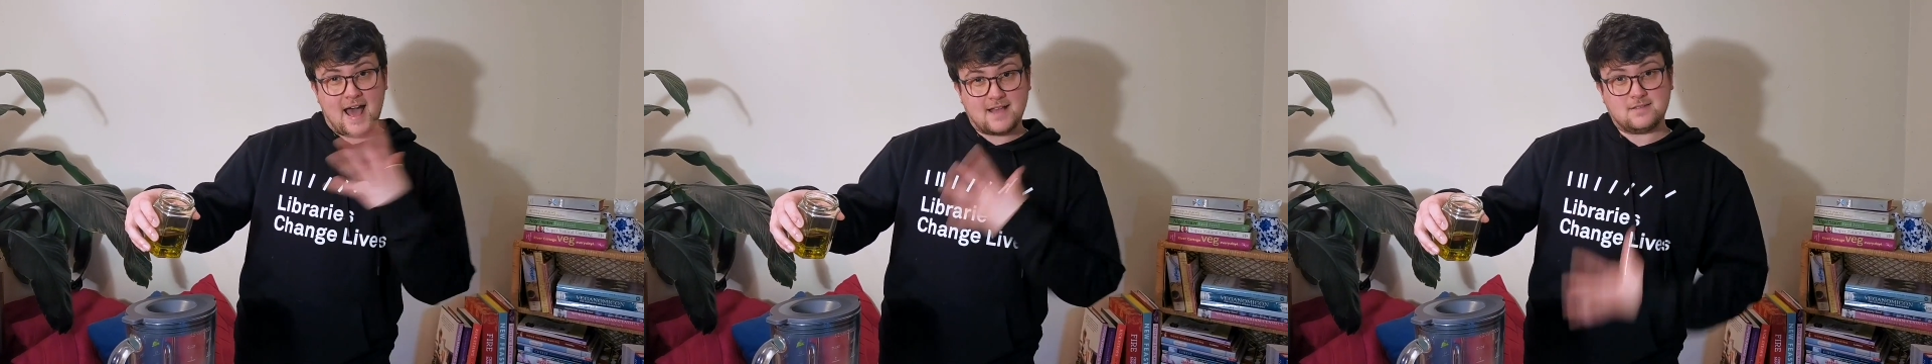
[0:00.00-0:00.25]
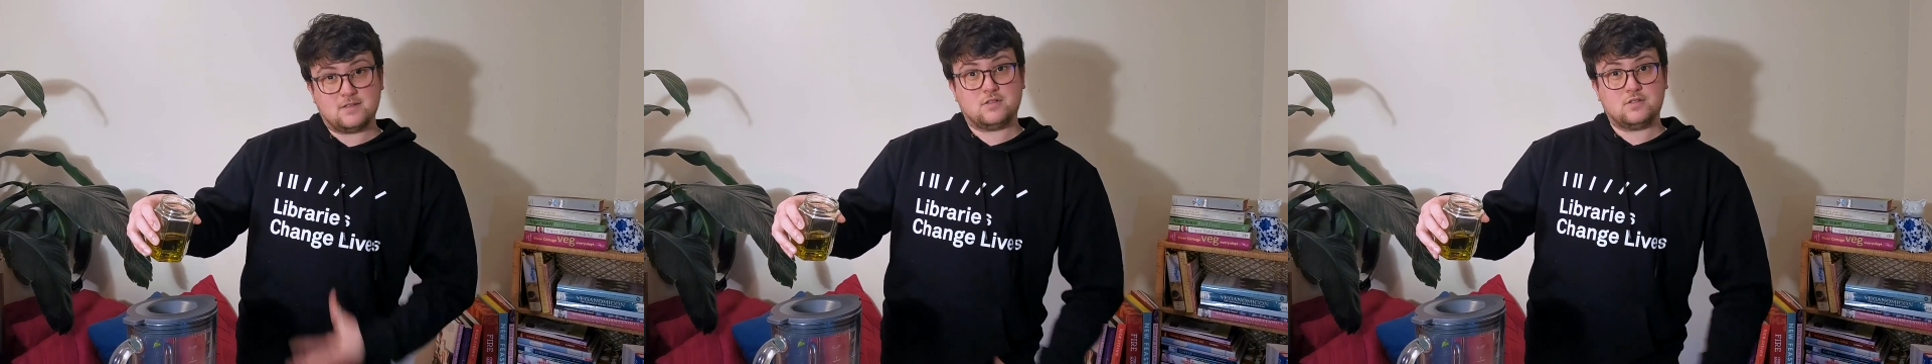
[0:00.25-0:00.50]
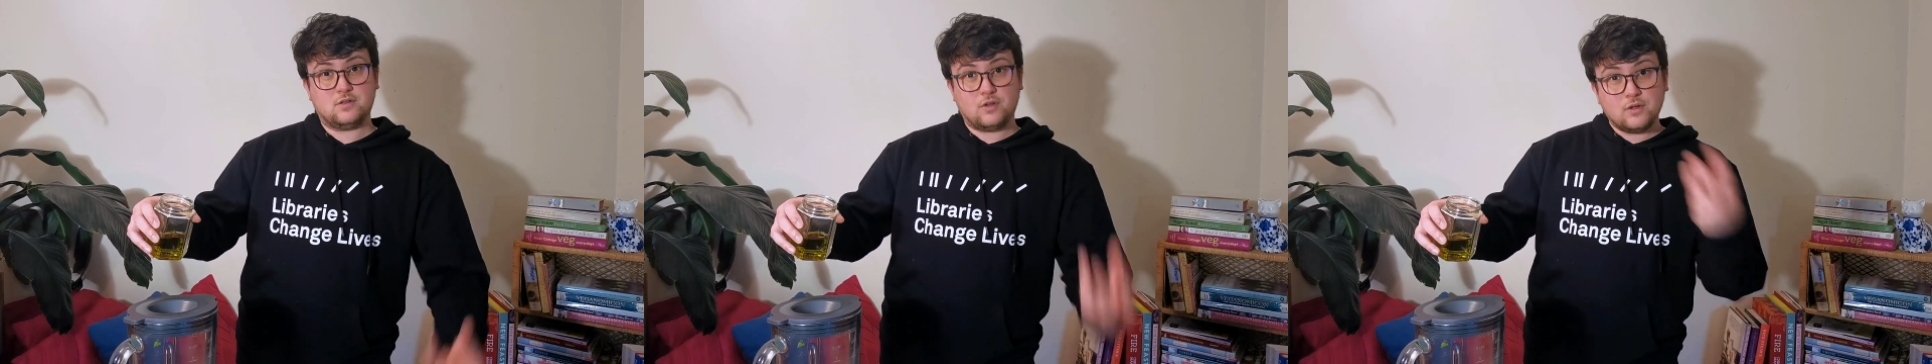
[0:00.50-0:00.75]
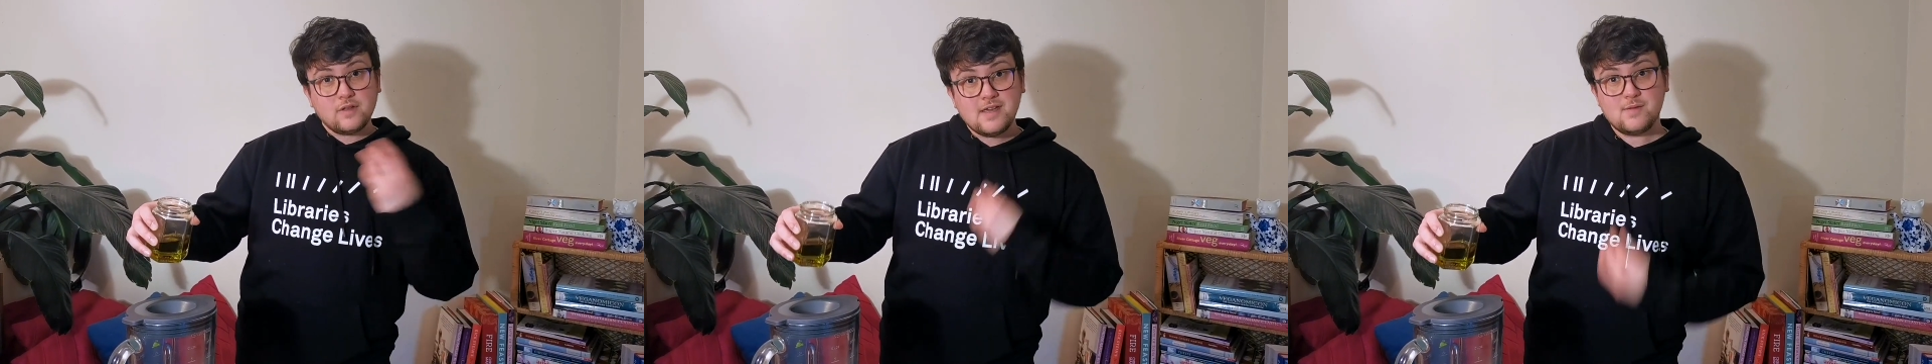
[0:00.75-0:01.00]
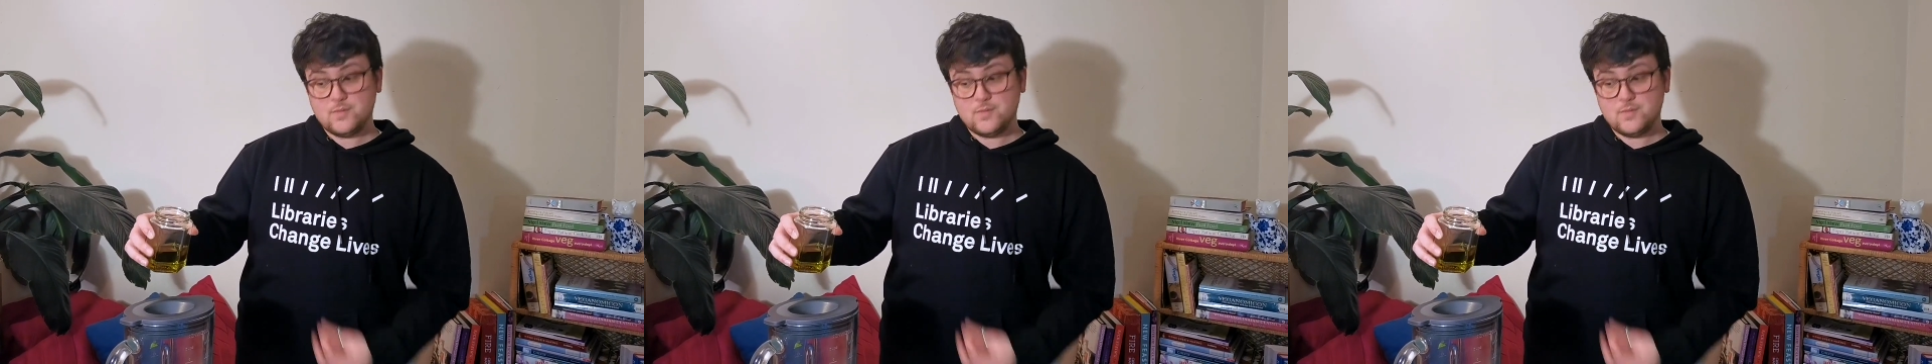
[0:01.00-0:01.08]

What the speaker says: as it slowly